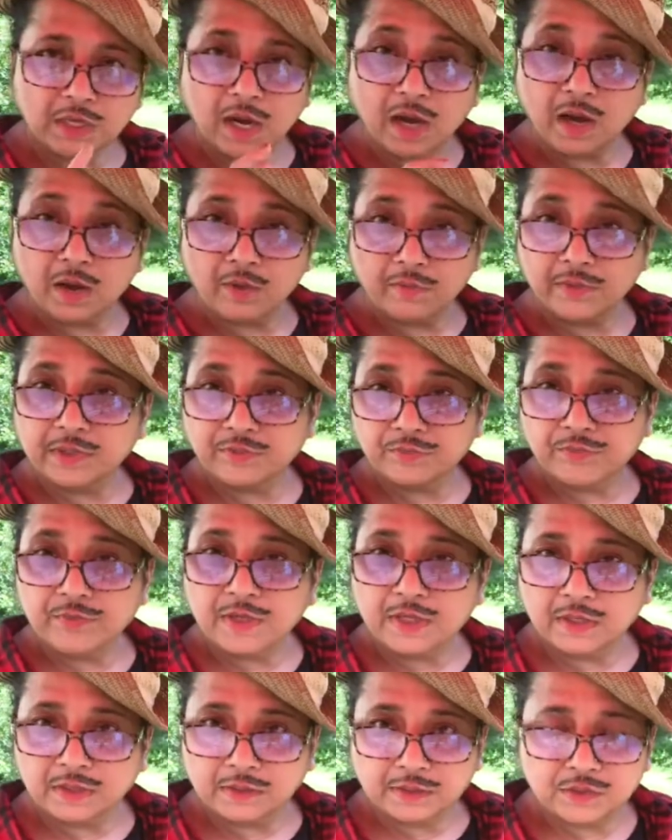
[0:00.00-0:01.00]
how it
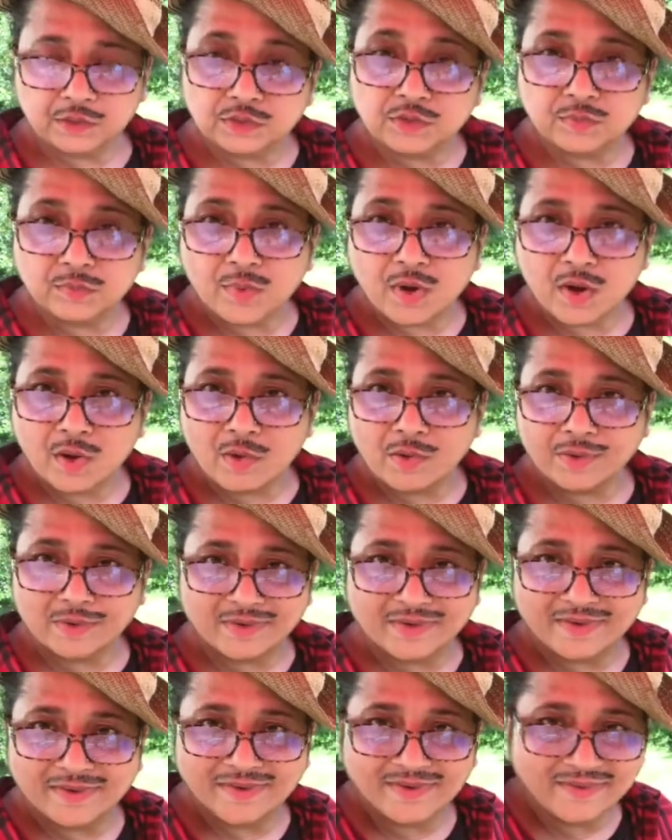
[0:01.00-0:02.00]
feels to
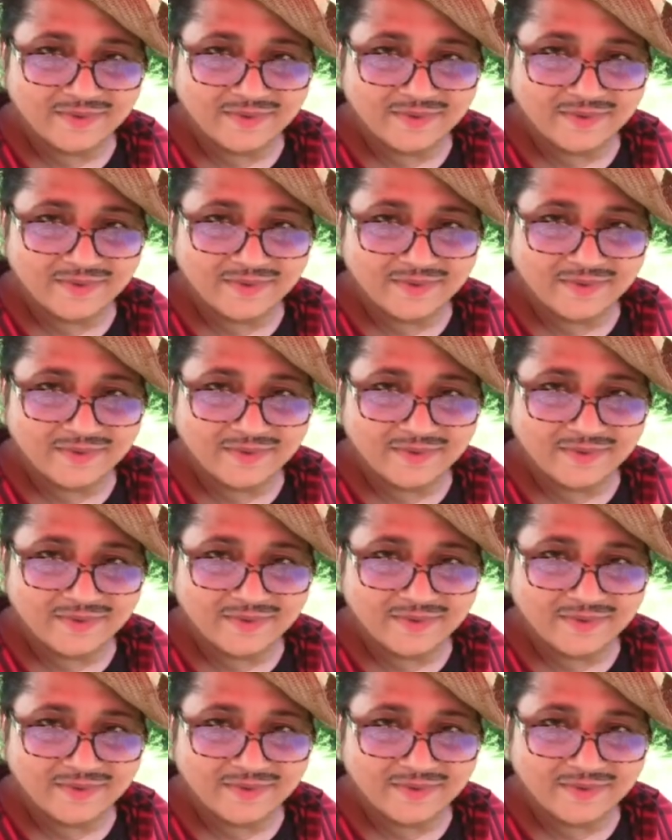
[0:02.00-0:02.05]
smoke.